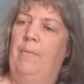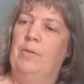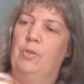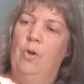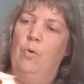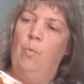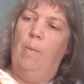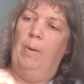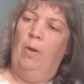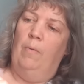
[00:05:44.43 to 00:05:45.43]
There's no
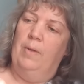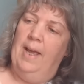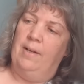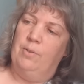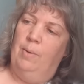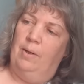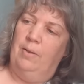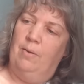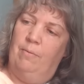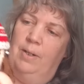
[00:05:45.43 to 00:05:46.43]
wobble on the neck as well.
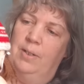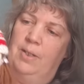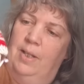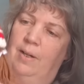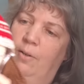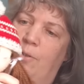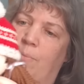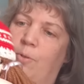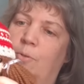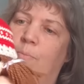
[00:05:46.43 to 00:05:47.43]
You can't really see that because
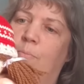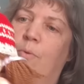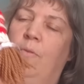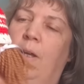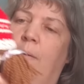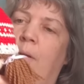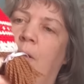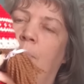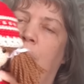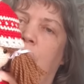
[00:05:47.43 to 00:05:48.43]
I'm just moving it.
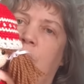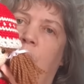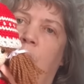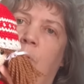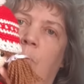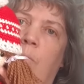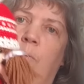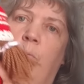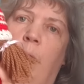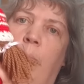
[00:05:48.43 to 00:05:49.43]
But there's no
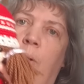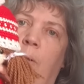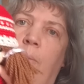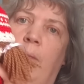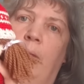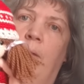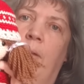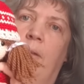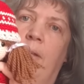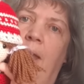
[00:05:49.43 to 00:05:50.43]
wobble on the
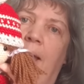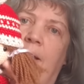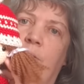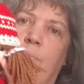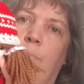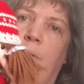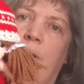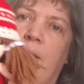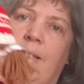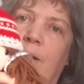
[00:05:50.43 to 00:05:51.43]
neck, but it
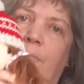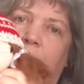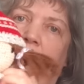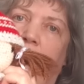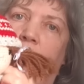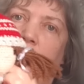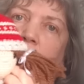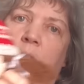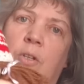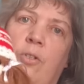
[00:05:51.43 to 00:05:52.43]
still
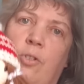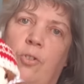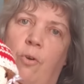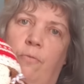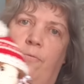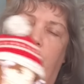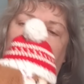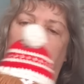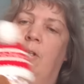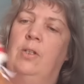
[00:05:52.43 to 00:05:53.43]
feels soft.
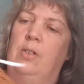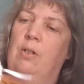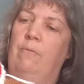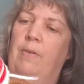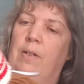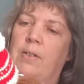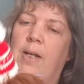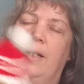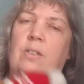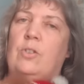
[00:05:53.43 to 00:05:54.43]
Still feels
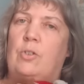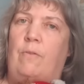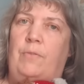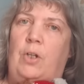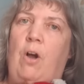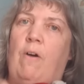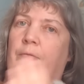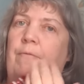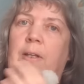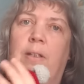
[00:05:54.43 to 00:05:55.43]
nice and soft. You can't
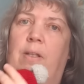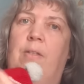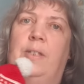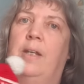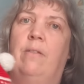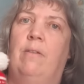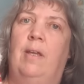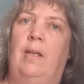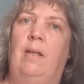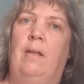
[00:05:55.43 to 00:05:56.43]
feel that there's
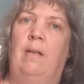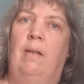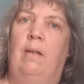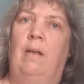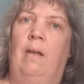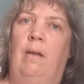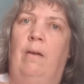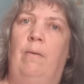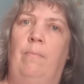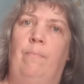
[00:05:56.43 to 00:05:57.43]
anything
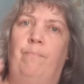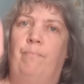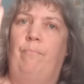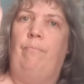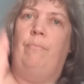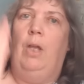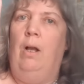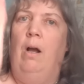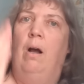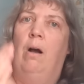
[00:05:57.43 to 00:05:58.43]

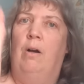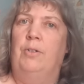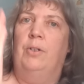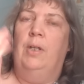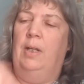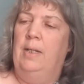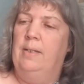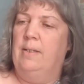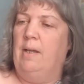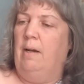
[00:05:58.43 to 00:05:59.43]
hard
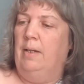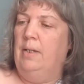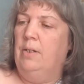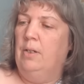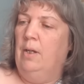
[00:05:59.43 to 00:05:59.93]
inside.